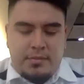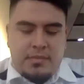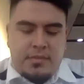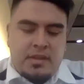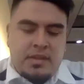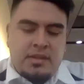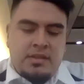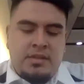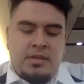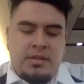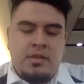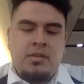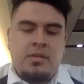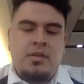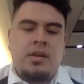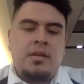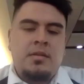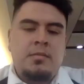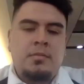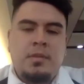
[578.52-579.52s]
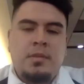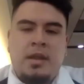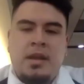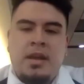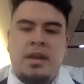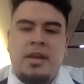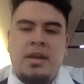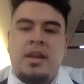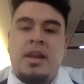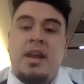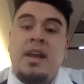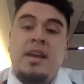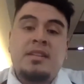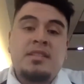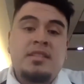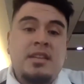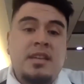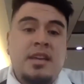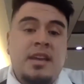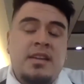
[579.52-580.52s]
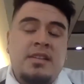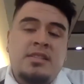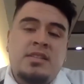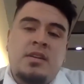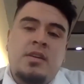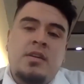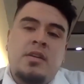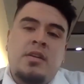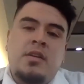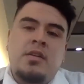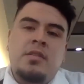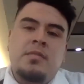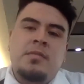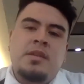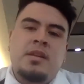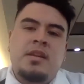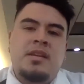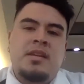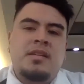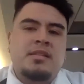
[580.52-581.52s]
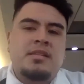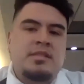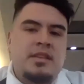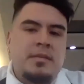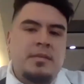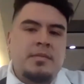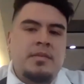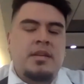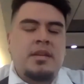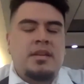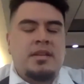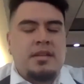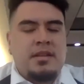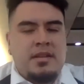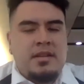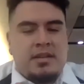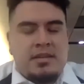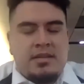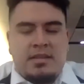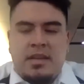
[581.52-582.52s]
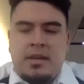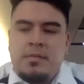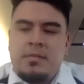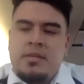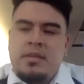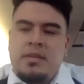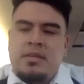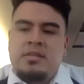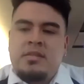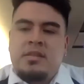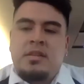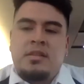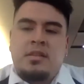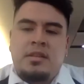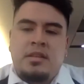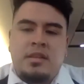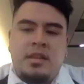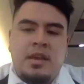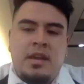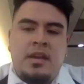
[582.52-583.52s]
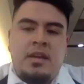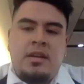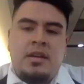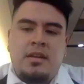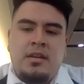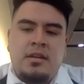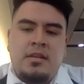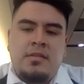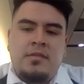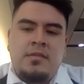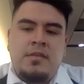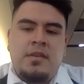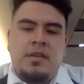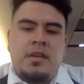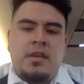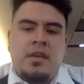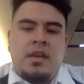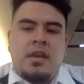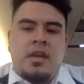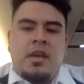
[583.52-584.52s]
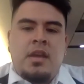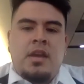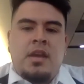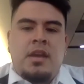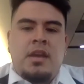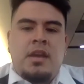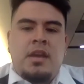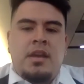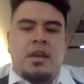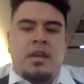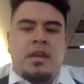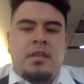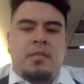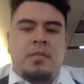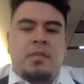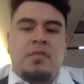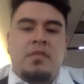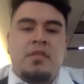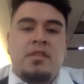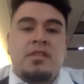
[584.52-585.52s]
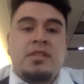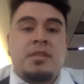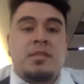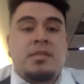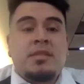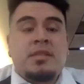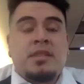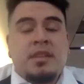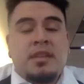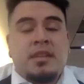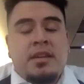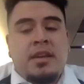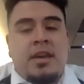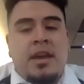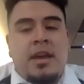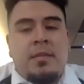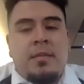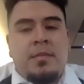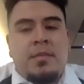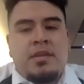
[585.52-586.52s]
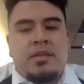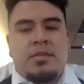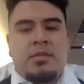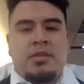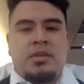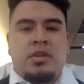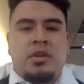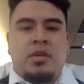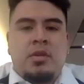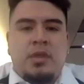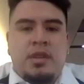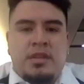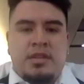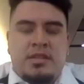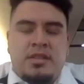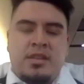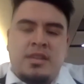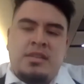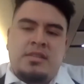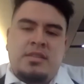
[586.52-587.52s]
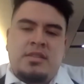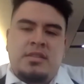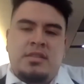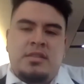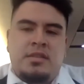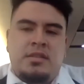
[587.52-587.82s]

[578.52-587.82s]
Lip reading: So I applied. I actually SRR'd, meaning I accepted the acceptance on the day of. And my first time seeing the campus was orientation.